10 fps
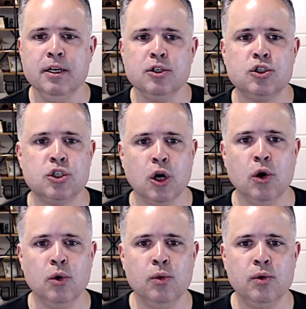
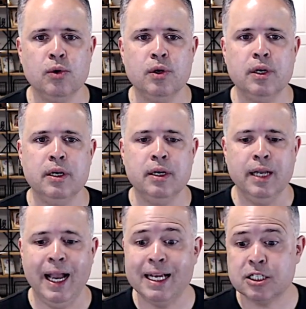So
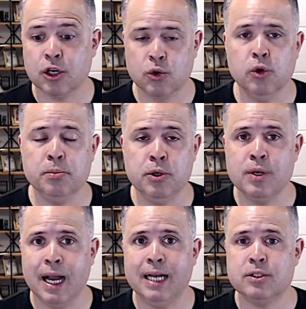as a group, you
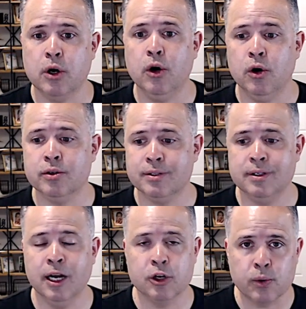guys all
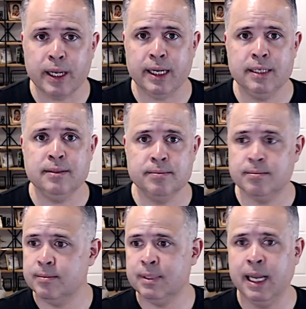agreed
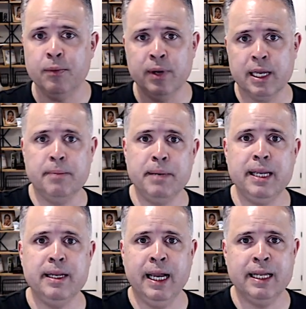that we're going to
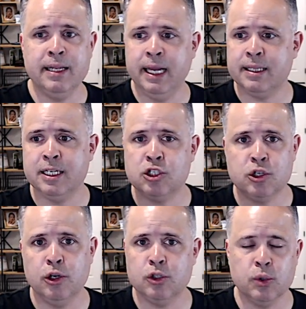meet at this
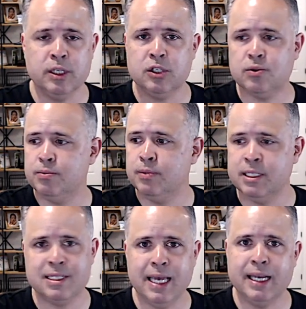church or this
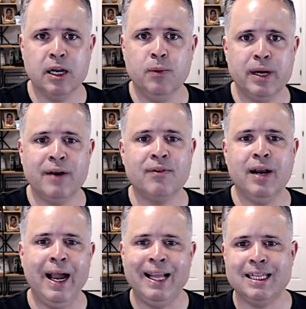setting or
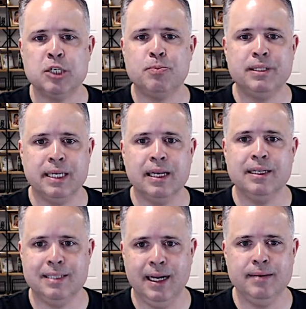whatever at this
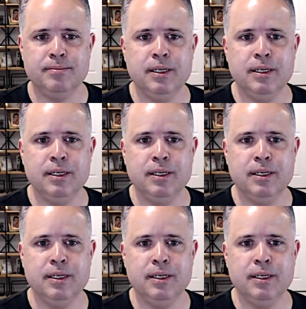particular time.